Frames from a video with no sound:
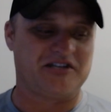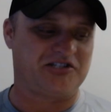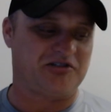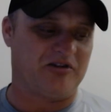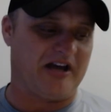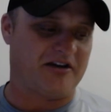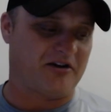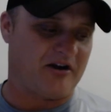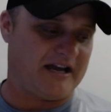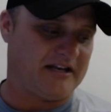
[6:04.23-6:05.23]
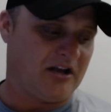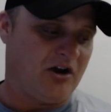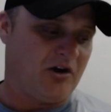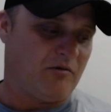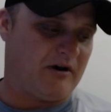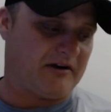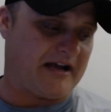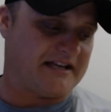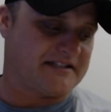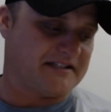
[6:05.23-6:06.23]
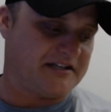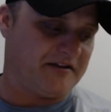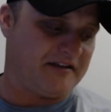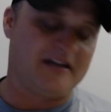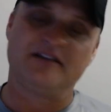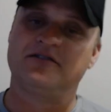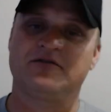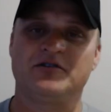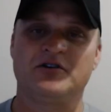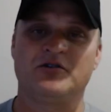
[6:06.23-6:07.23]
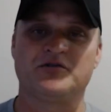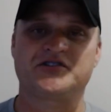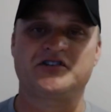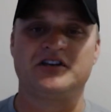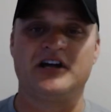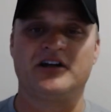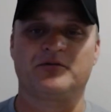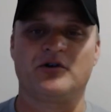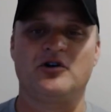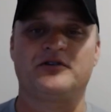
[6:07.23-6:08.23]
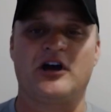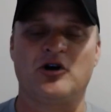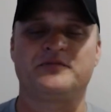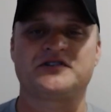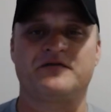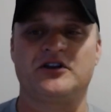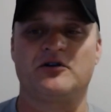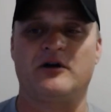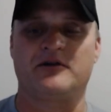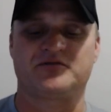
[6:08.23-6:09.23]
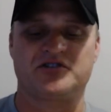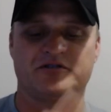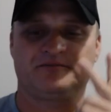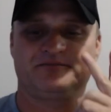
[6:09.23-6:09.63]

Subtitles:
that you like, all right? Well, guys, until then, we'll see you down the road, and I hope this video helps you.